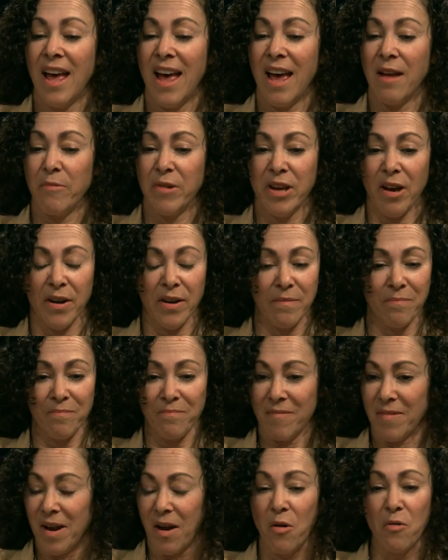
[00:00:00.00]
and we got
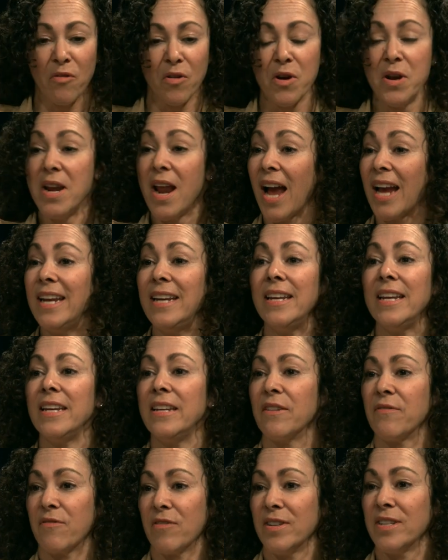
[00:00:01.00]
over 90
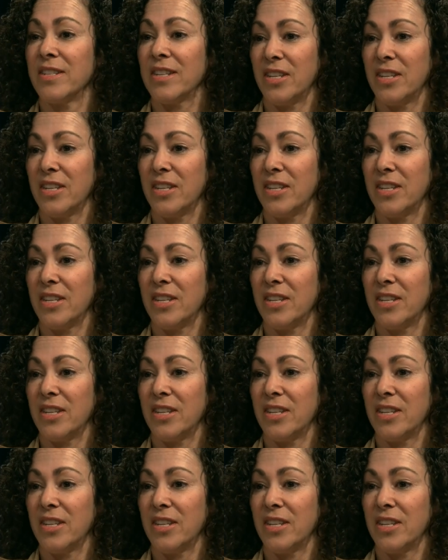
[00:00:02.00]
different